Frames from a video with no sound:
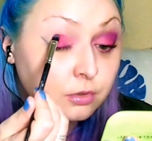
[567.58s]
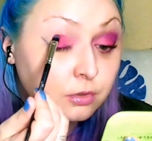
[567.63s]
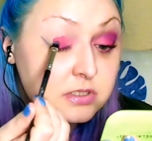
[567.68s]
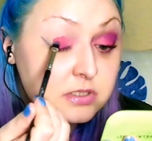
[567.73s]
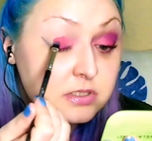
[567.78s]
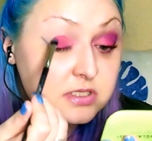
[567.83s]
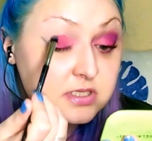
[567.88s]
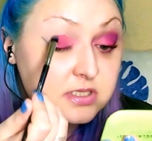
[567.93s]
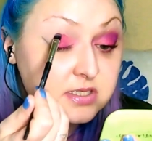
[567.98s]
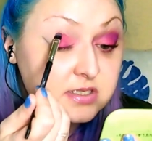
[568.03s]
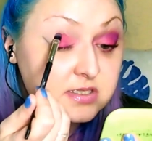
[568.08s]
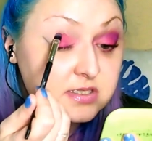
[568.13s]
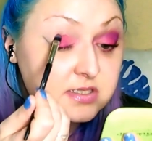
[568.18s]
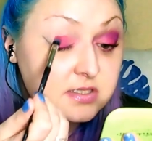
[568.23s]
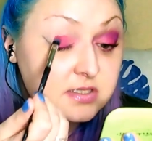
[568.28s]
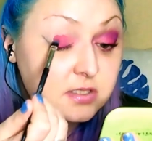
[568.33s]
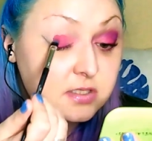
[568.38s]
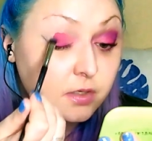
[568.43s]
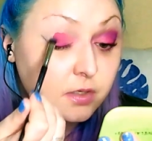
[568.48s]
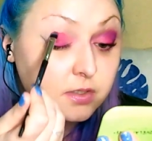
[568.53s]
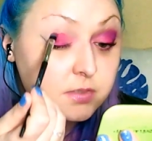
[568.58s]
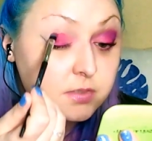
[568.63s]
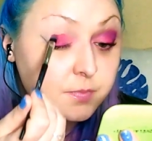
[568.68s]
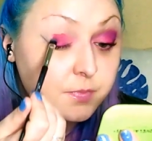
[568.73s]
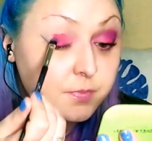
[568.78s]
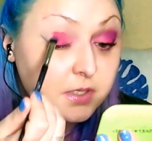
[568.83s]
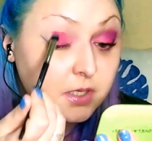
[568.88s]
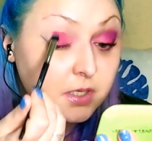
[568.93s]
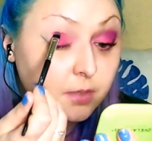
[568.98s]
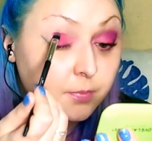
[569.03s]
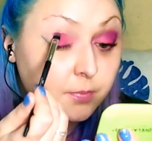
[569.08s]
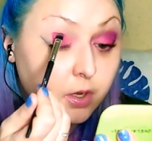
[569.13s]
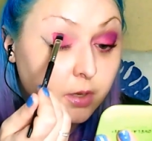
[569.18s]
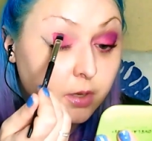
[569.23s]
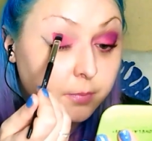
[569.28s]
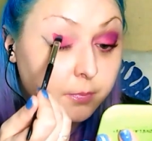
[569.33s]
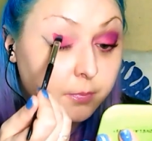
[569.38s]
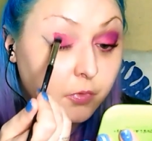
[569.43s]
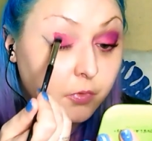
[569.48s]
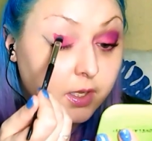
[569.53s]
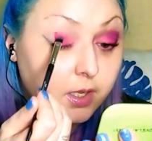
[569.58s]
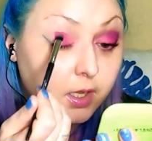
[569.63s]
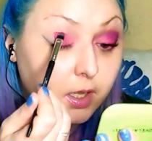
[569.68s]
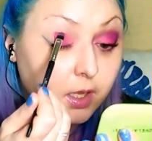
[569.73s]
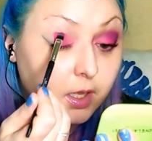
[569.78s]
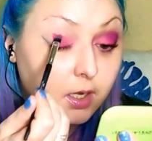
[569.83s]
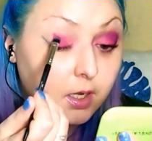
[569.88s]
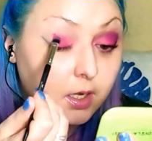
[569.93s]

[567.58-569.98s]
This is going to be our primary colour.